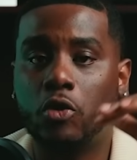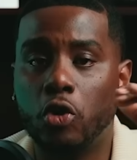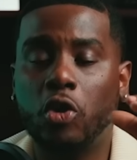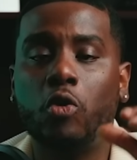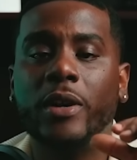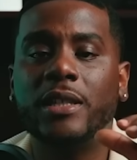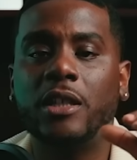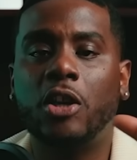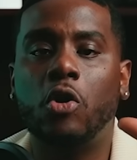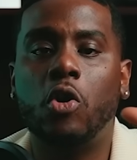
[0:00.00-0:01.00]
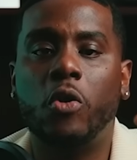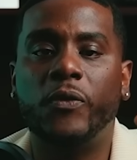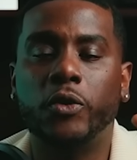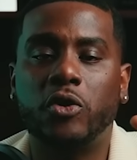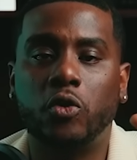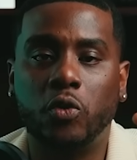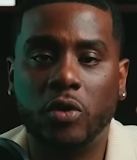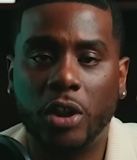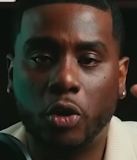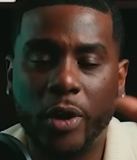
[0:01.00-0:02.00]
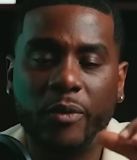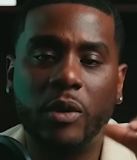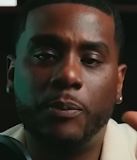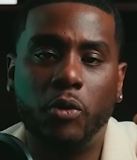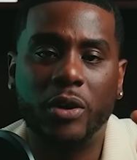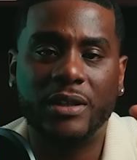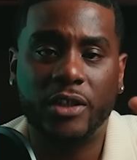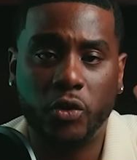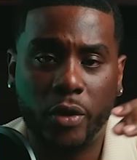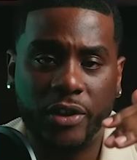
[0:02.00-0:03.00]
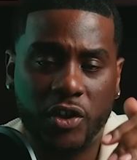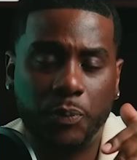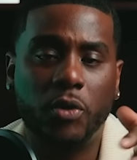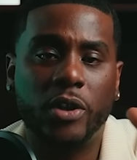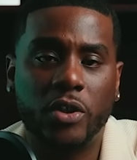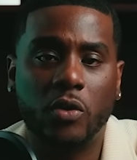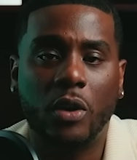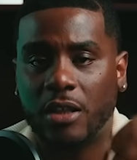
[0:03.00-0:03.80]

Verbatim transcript: you're going to go over to the credit reports that you are disputing to.